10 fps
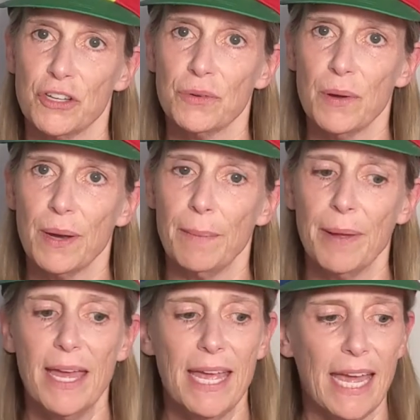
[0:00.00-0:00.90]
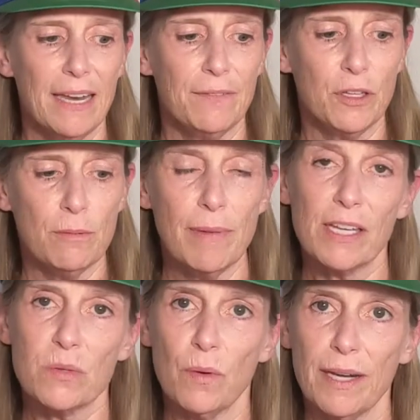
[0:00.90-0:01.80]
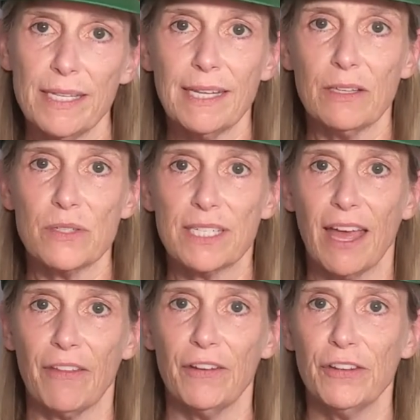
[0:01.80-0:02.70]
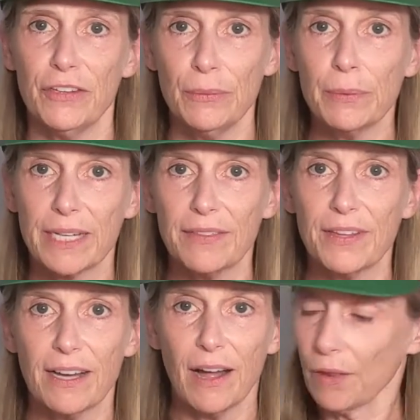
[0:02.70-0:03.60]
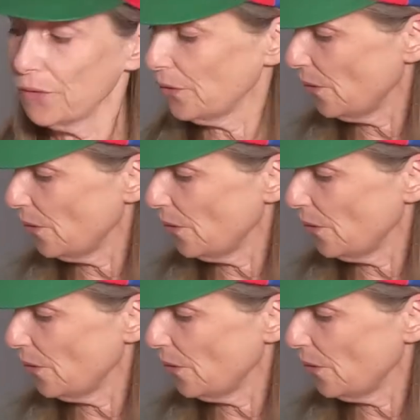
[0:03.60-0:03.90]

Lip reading: your grown-up. And if you mix red and yellow together, you will get the color